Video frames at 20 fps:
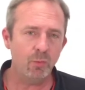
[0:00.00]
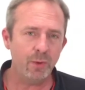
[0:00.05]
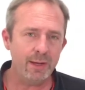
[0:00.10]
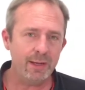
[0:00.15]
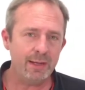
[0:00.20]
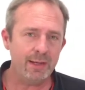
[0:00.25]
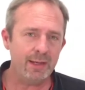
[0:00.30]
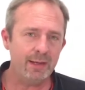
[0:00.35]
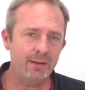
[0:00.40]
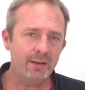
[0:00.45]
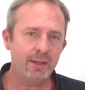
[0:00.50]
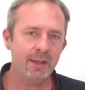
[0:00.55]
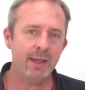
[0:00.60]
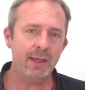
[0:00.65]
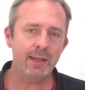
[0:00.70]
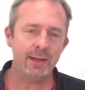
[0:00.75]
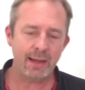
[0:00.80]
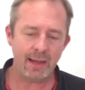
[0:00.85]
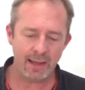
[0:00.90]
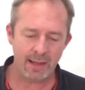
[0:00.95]
we need to
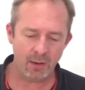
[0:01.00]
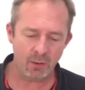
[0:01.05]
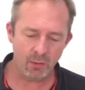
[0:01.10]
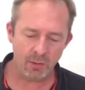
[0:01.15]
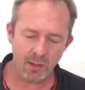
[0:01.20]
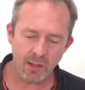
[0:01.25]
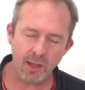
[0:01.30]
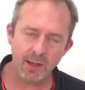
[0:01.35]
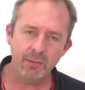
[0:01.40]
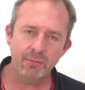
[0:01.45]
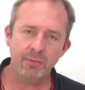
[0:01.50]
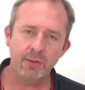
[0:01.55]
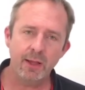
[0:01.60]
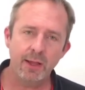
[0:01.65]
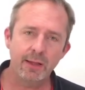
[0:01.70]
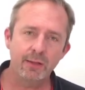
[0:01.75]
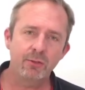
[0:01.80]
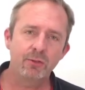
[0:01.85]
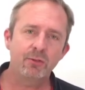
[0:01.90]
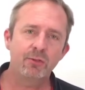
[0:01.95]
get our
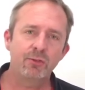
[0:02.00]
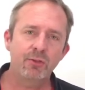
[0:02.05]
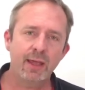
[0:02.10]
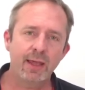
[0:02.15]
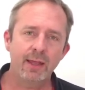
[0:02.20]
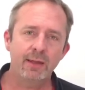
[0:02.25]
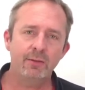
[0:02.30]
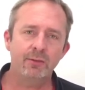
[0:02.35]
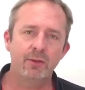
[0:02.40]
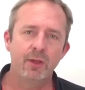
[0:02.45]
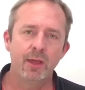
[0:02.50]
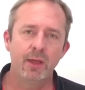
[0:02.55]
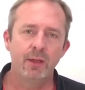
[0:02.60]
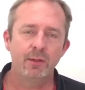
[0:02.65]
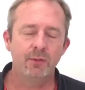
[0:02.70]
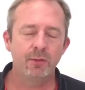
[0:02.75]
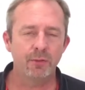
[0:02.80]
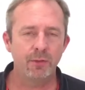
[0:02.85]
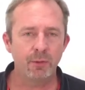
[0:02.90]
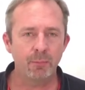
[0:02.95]
lifeline set
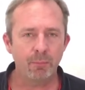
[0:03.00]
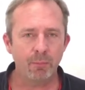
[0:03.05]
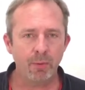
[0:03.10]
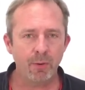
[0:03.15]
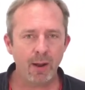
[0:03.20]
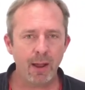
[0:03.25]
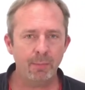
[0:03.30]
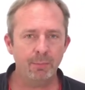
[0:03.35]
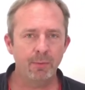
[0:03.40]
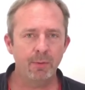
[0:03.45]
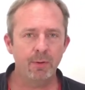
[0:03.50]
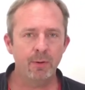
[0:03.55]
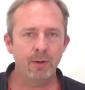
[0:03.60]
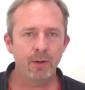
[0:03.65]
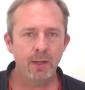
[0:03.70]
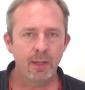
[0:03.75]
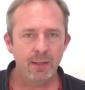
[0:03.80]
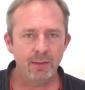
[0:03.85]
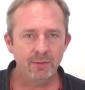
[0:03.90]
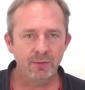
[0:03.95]
to their
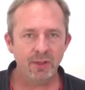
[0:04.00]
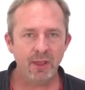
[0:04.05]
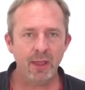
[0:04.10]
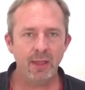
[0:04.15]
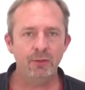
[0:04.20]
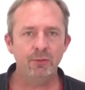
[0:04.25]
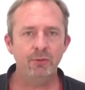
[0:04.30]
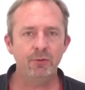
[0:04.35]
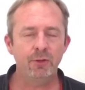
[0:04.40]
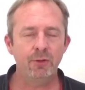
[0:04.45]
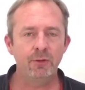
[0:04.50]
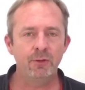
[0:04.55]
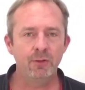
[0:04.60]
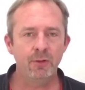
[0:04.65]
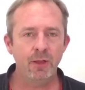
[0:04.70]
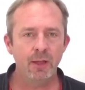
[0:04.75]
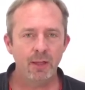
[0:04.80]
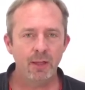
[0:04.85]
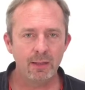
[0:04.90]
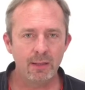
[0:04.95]
proper
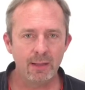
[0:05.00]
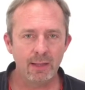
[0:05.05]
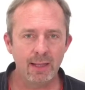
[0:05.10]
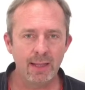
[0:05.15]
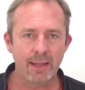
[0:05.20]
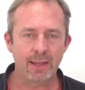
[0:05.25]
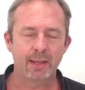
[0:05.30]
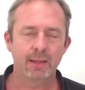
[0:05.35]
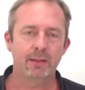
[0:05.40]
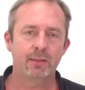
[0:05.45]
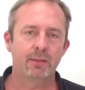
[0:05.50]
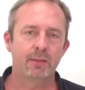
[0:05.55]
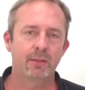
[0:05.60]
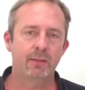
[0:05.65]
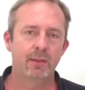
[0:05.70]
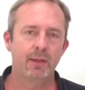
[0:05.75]
tensioned length.